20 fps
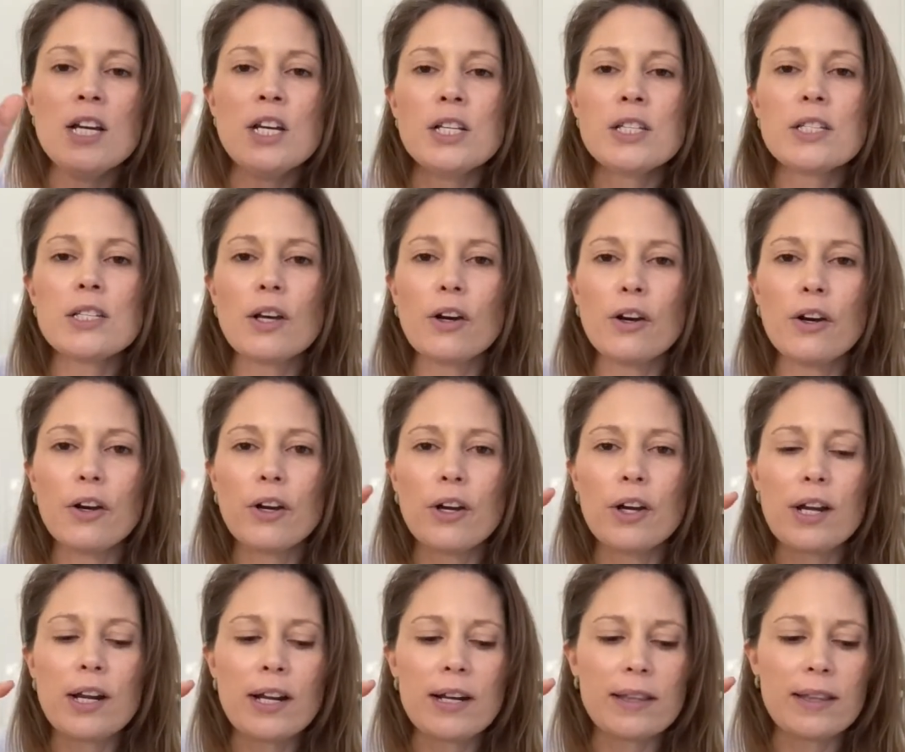
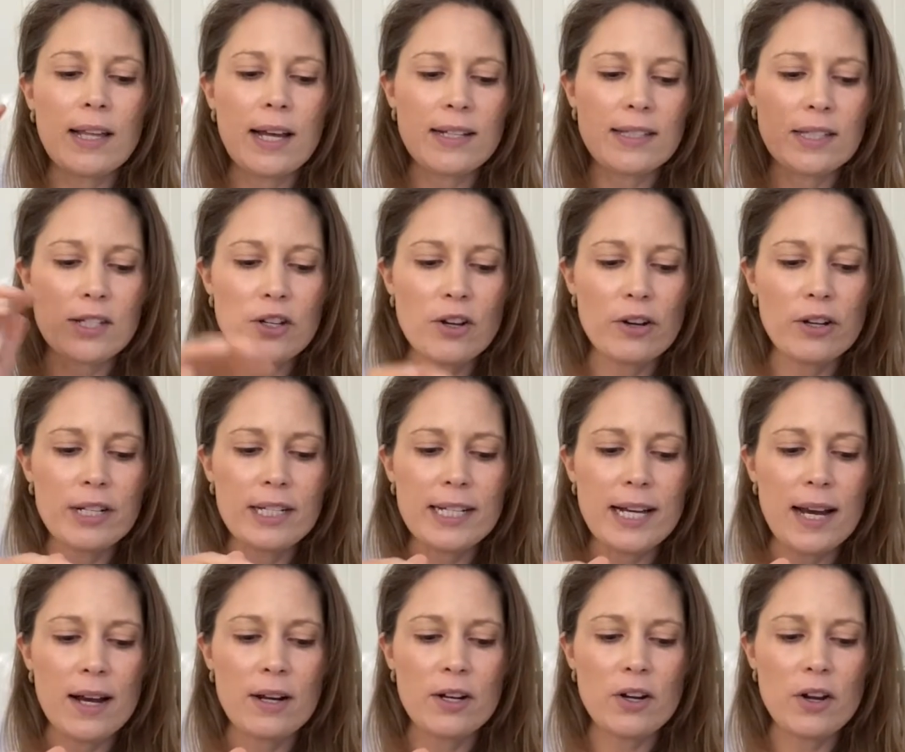So that's no
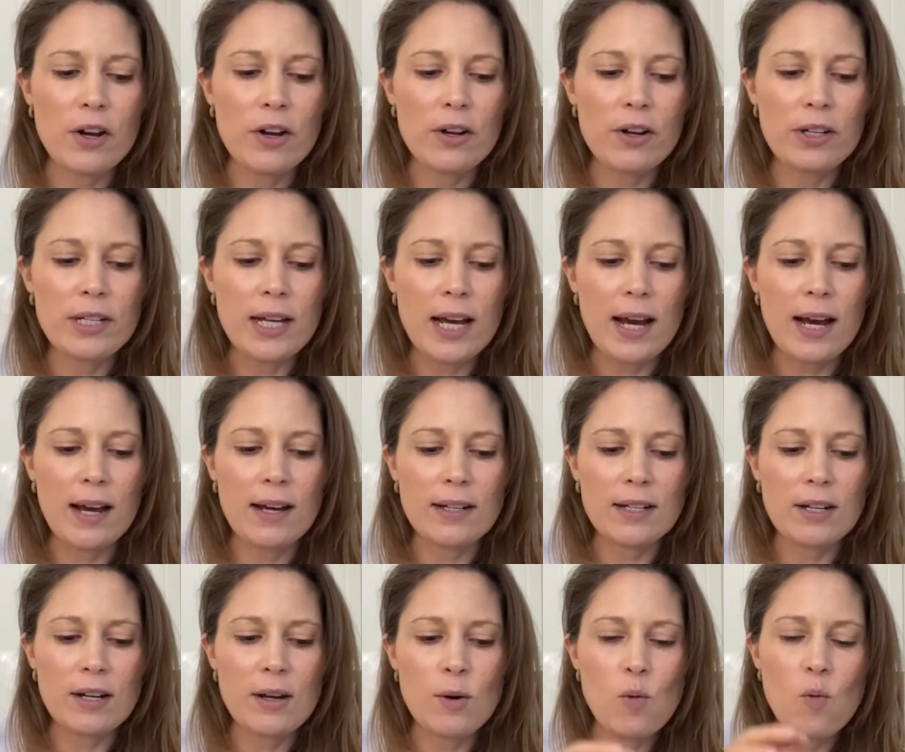doubt
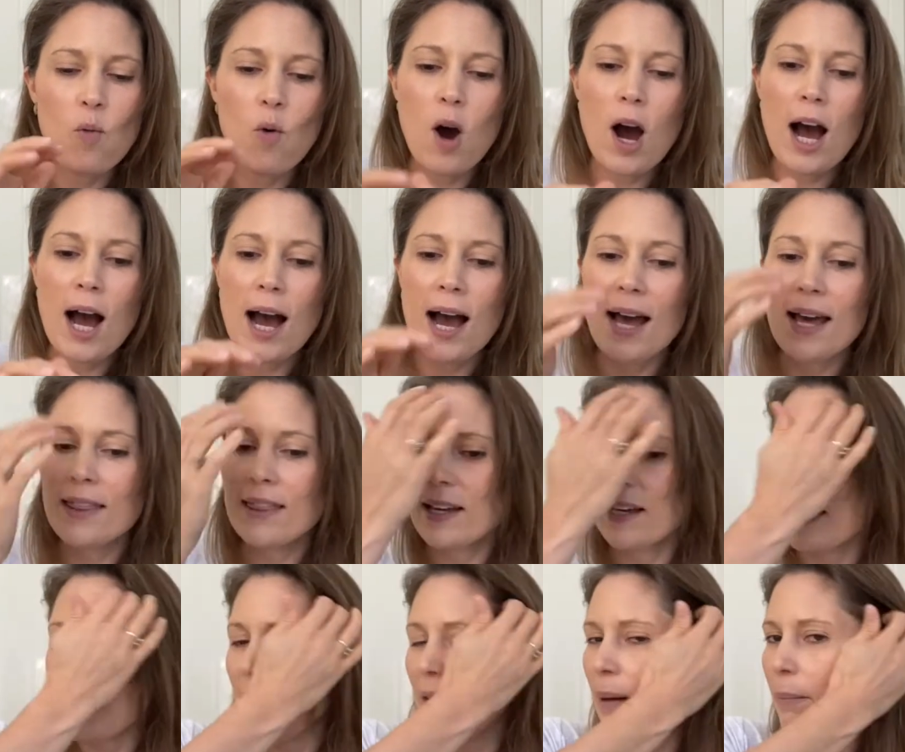why the
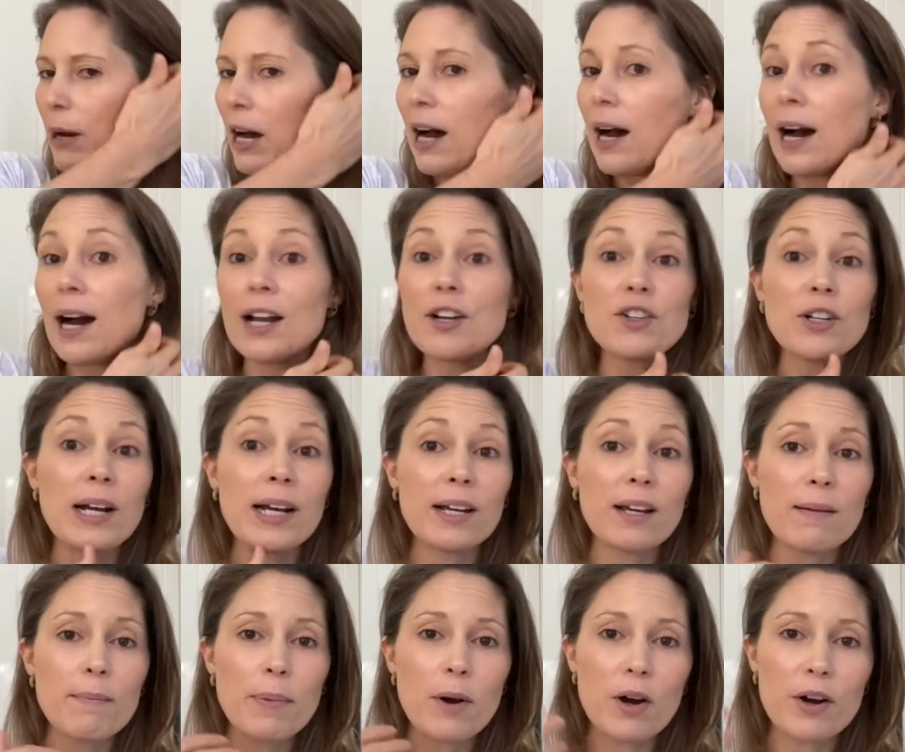carbohydrate
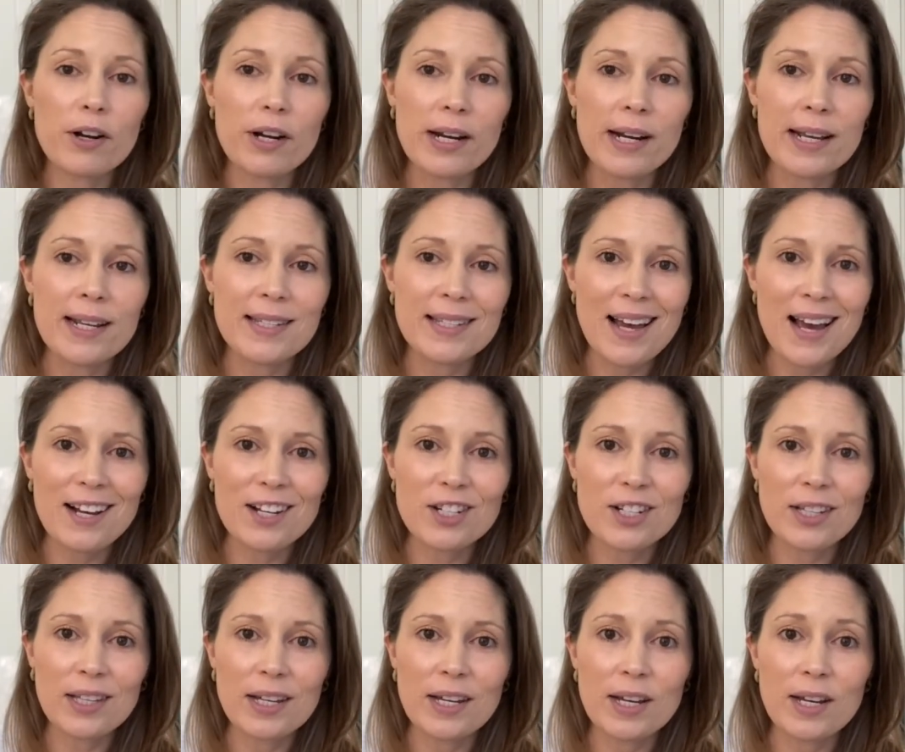component is
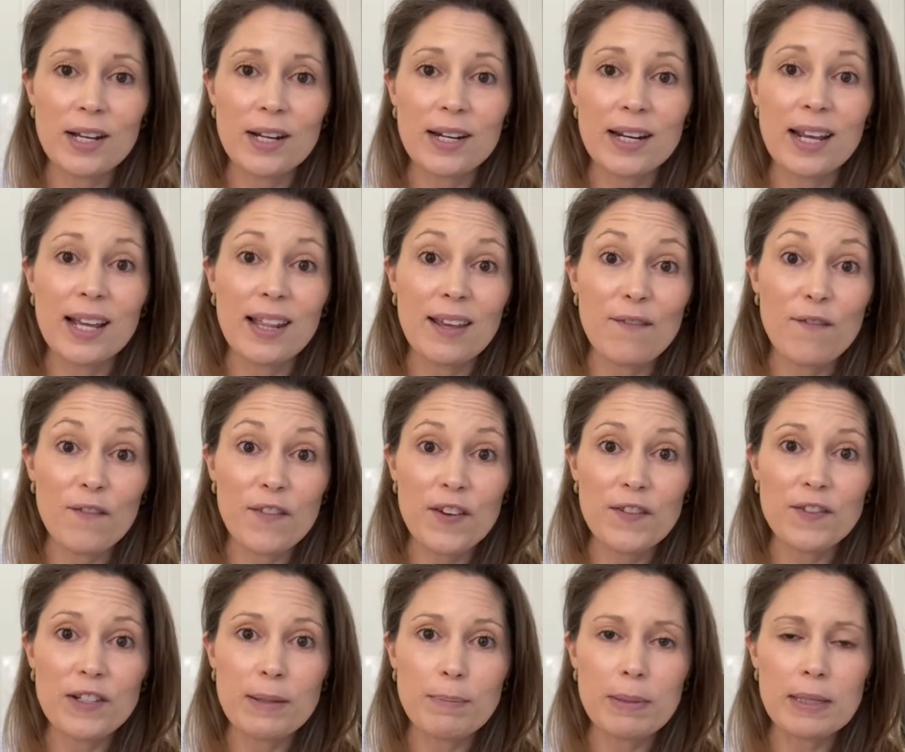actually nearly
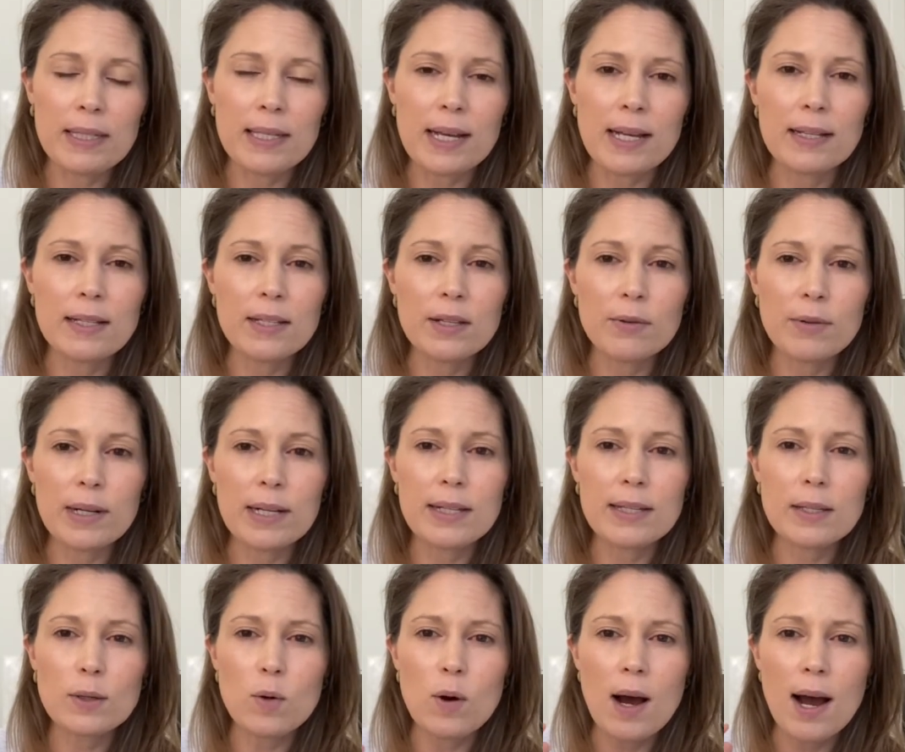50%, so it
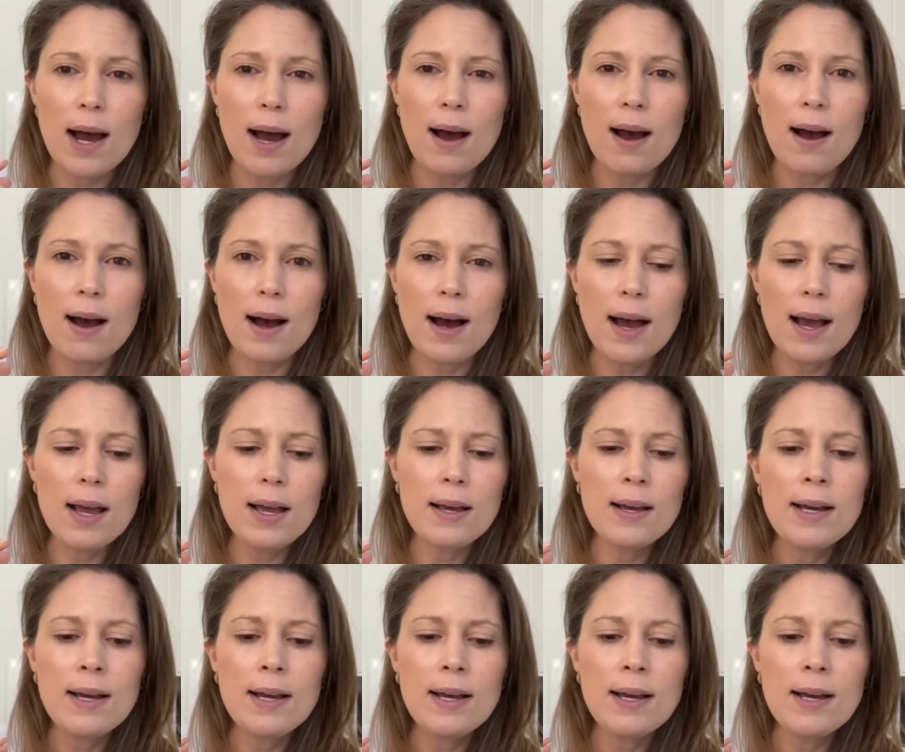is quite high.